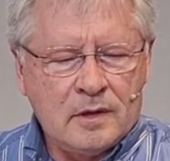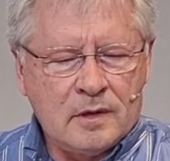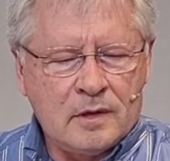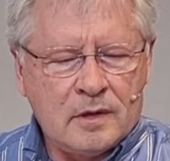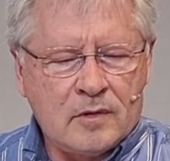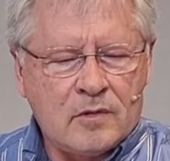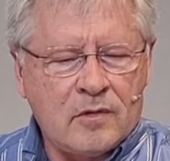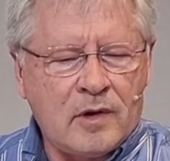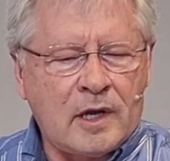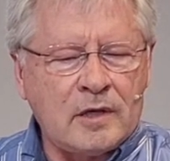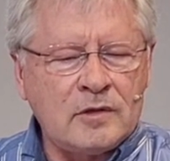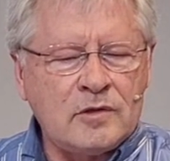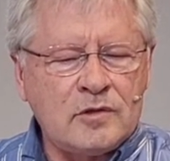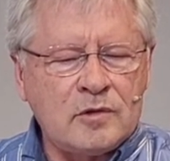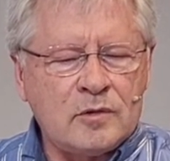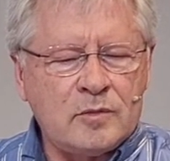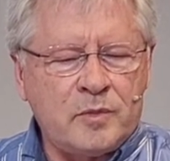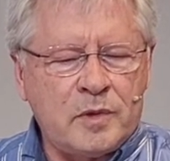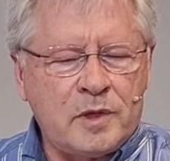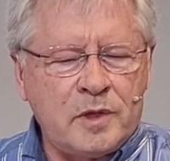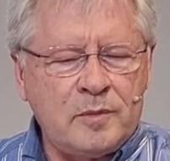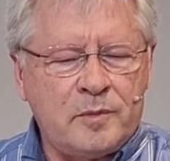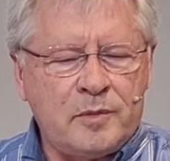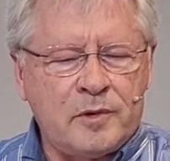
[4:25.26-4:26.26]
Grant your
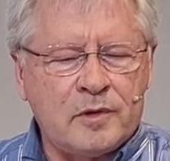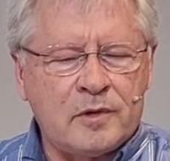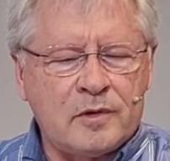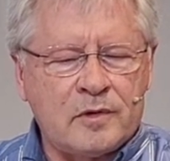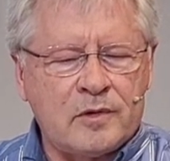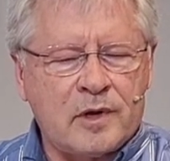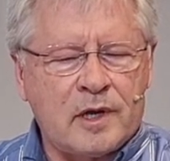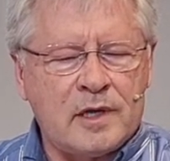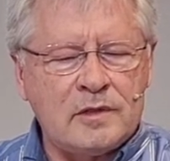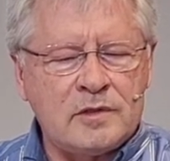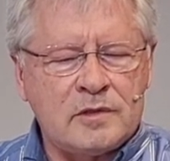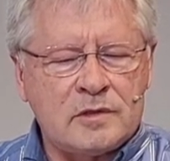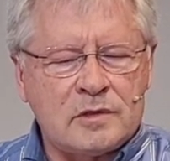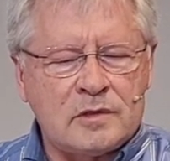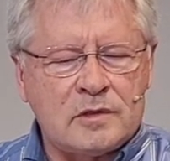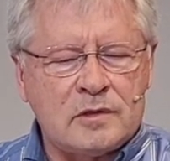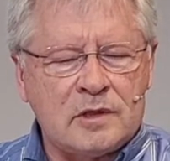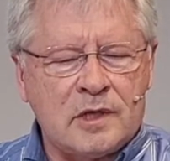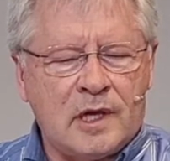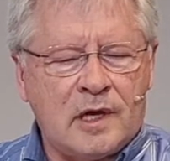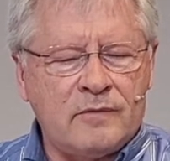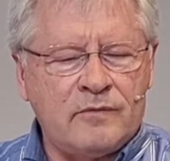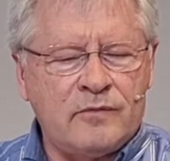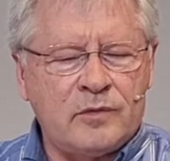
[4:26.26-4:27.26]
people grace to
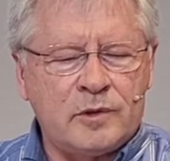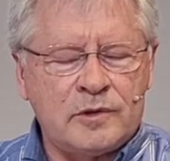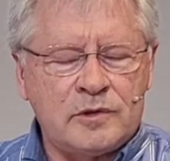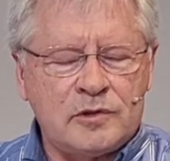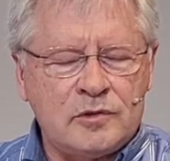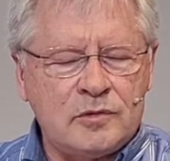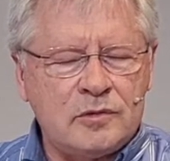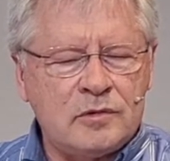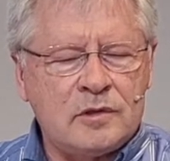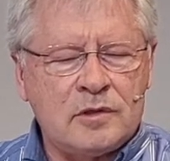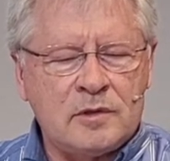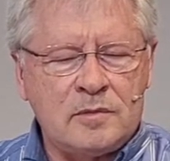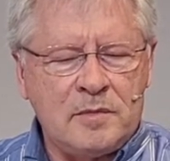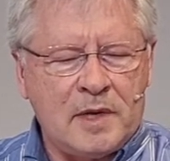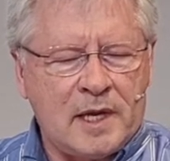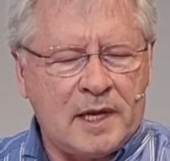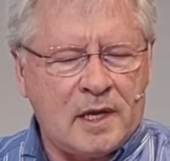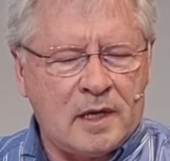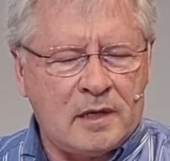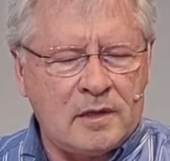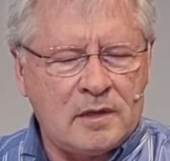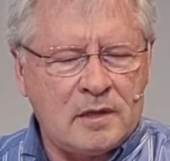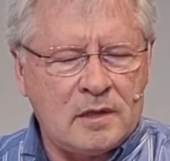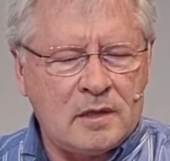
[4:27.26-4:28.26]
love what you
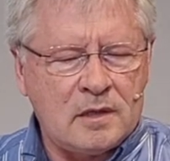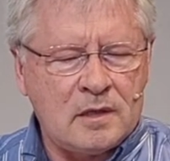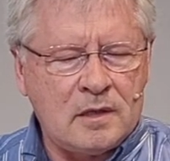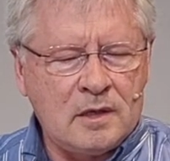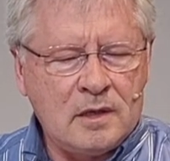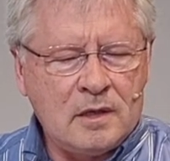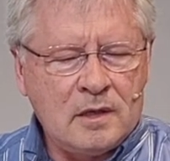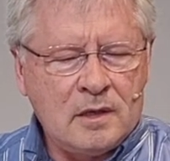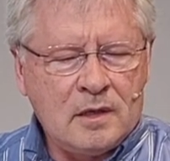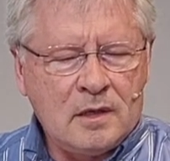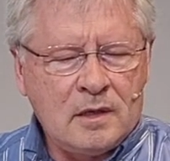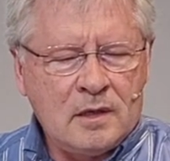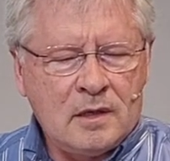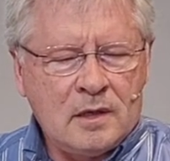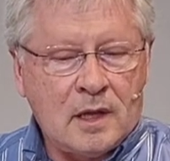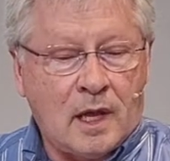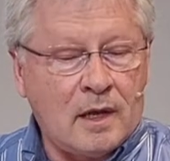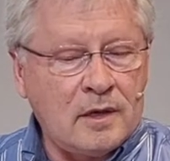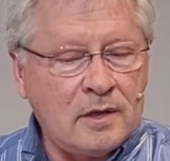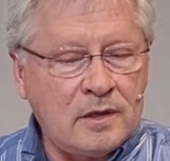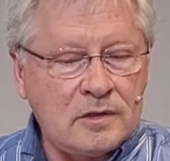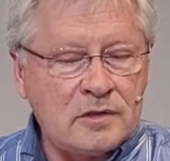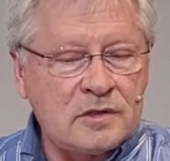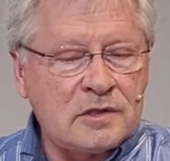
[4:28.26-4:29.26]
command
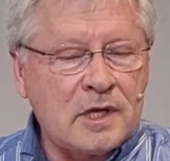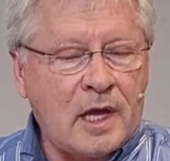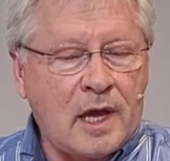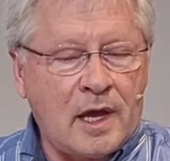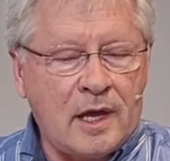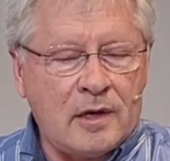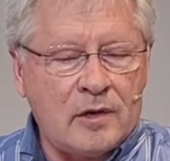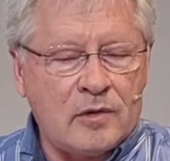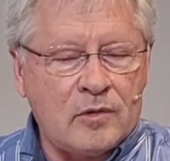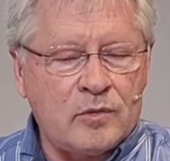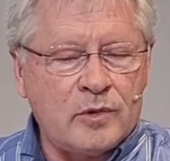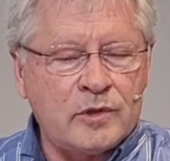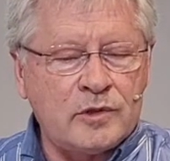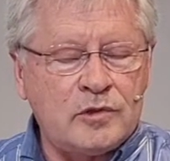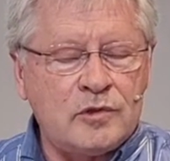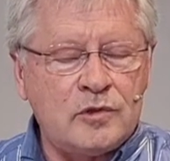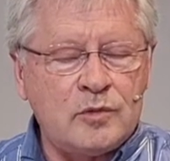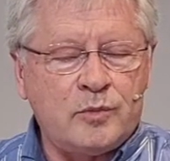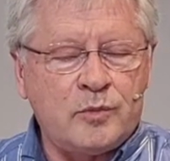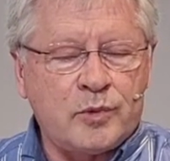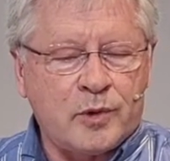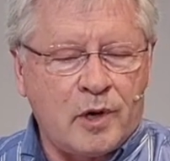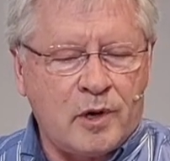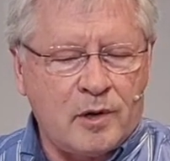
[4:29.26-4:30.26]
and desire what
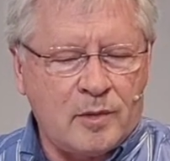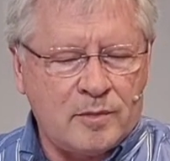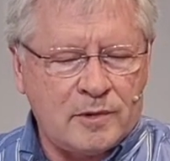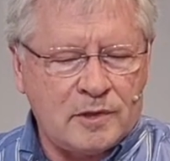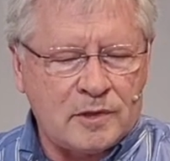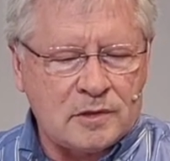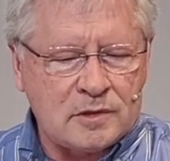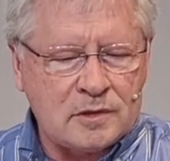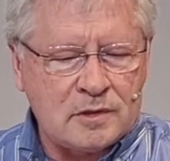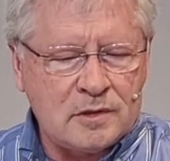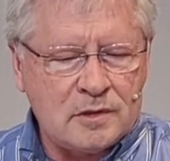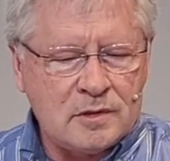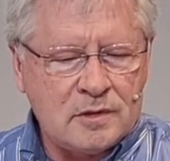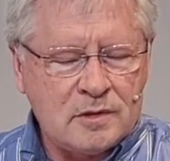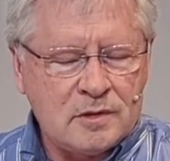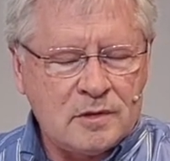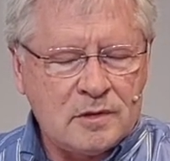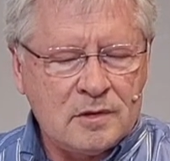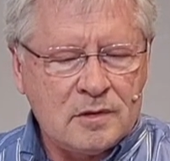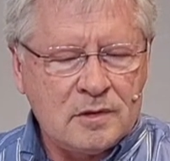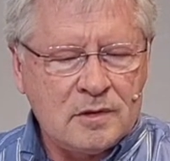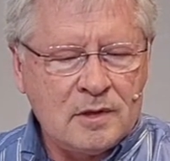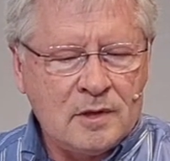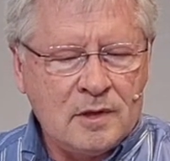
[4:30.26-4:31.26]
you promise,
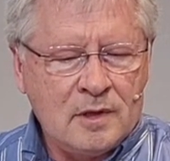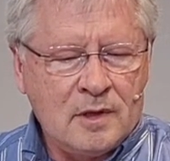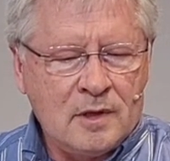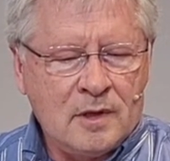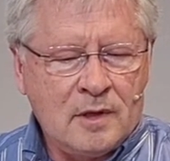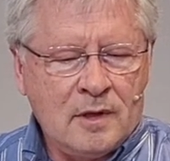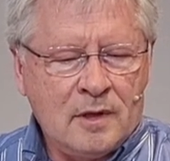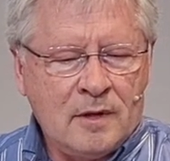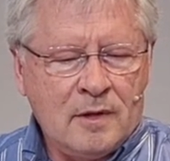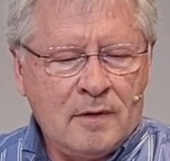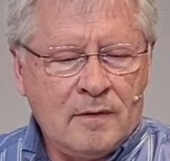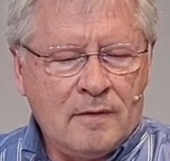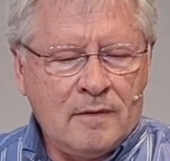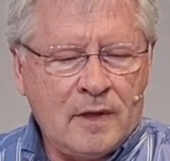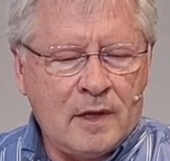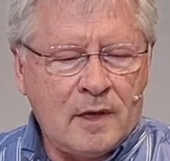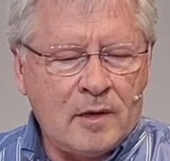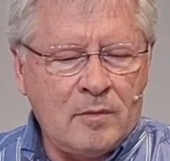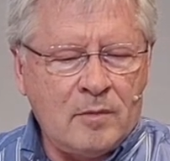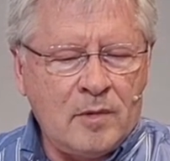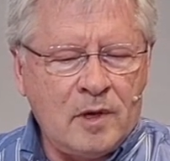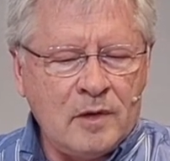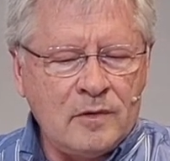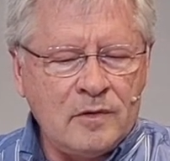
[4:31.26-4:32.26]
that
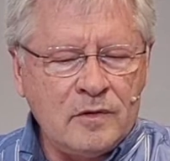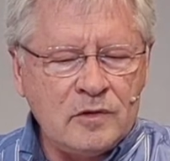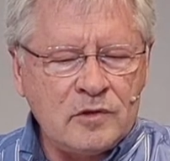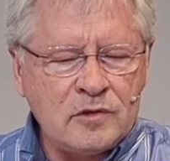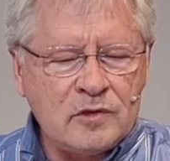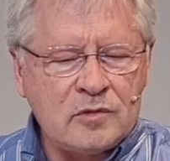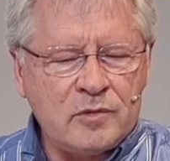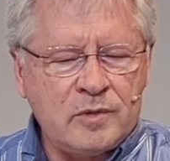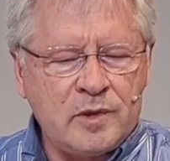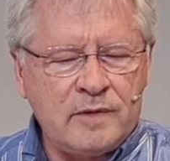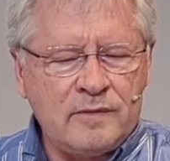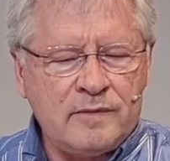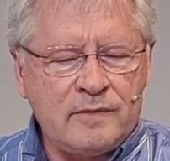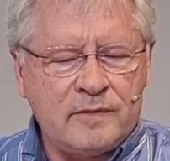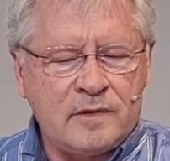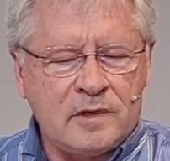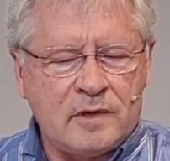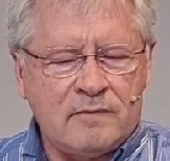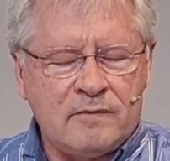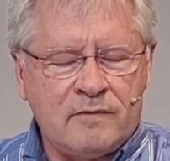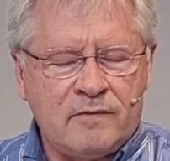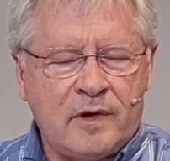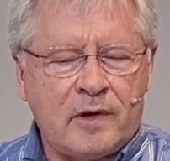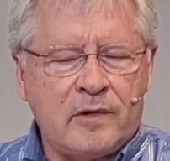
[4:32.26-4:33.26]
among the swift
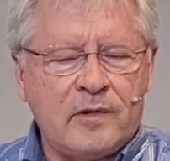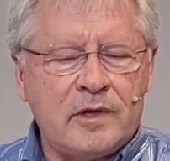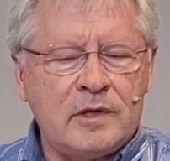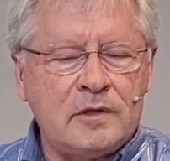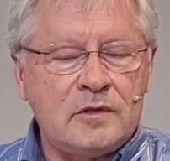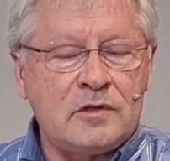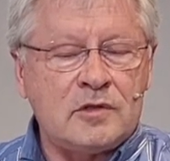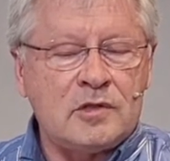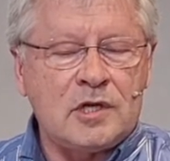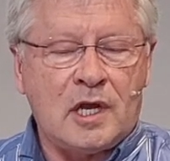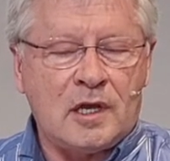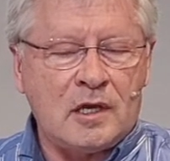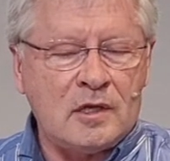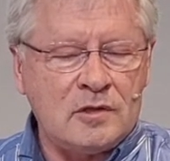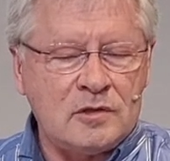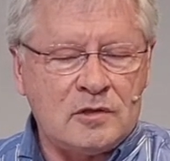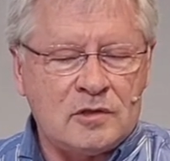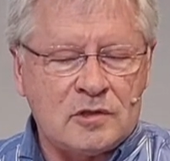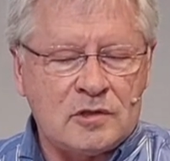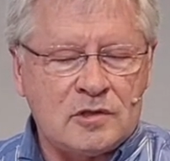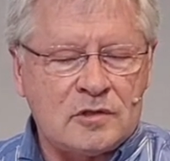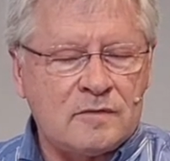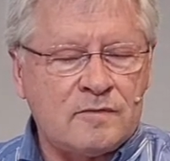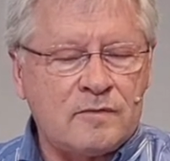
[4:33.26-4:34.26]
and varied
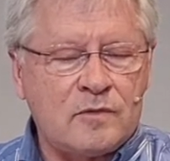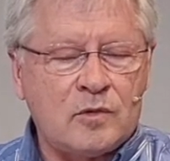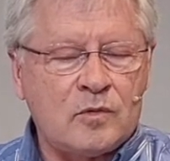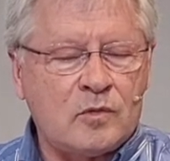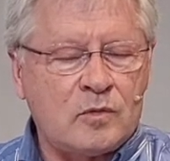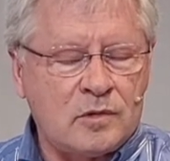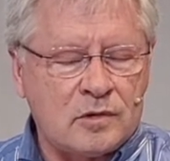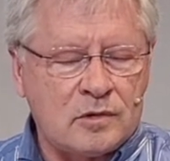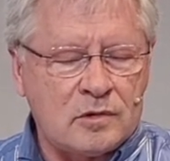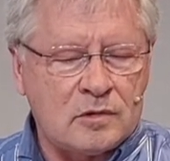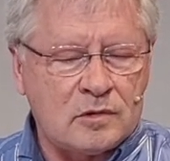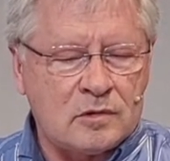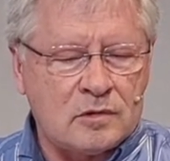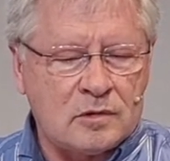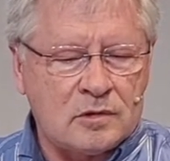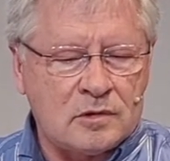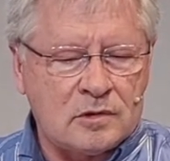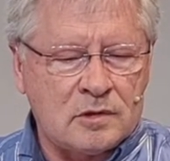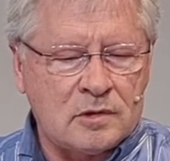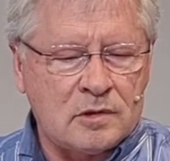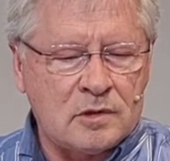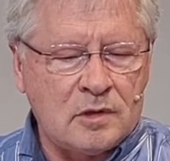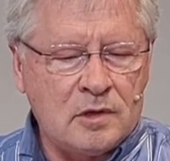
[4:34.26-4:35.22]
changes of the world,